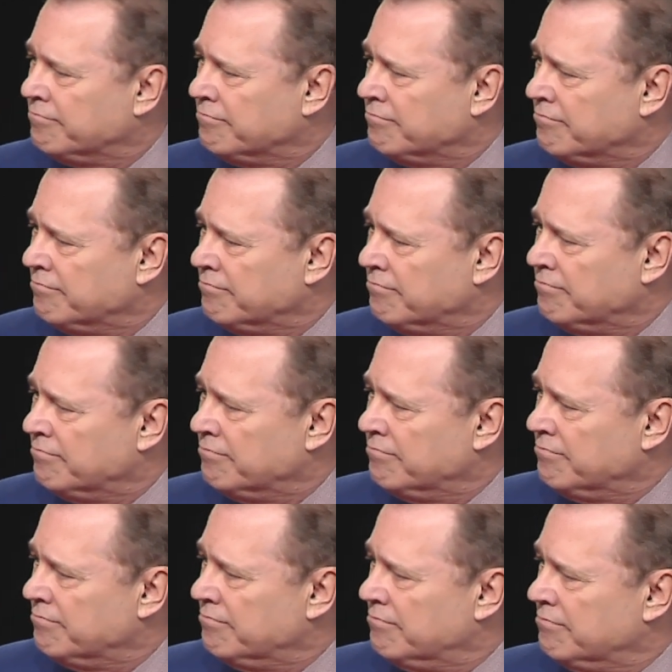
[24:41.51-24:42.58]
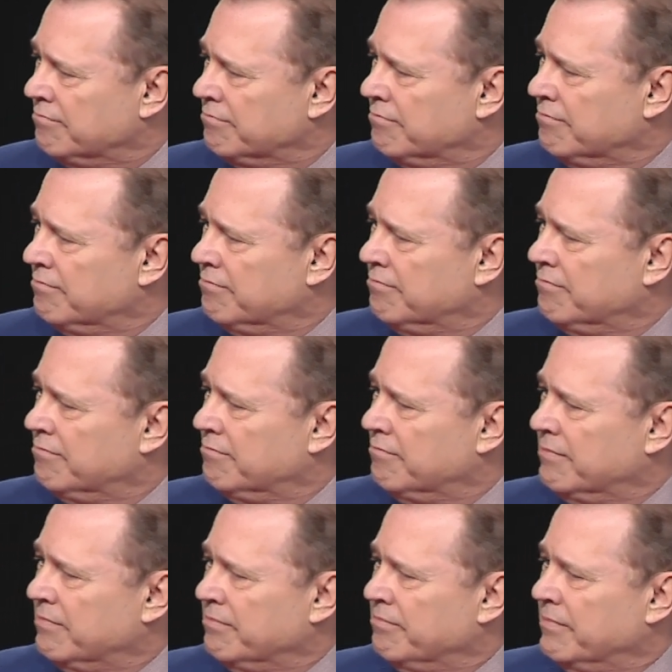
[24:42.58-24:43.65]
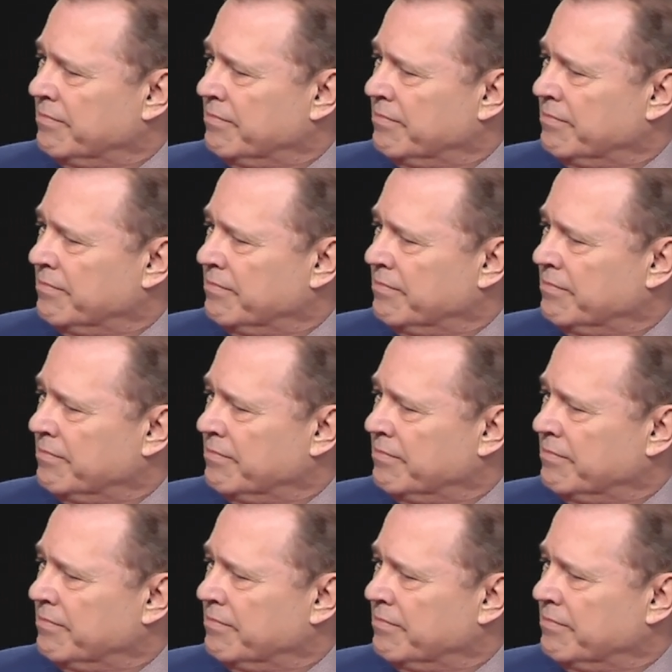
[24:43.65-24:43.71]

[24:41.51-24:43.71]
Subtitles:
Nothing is said.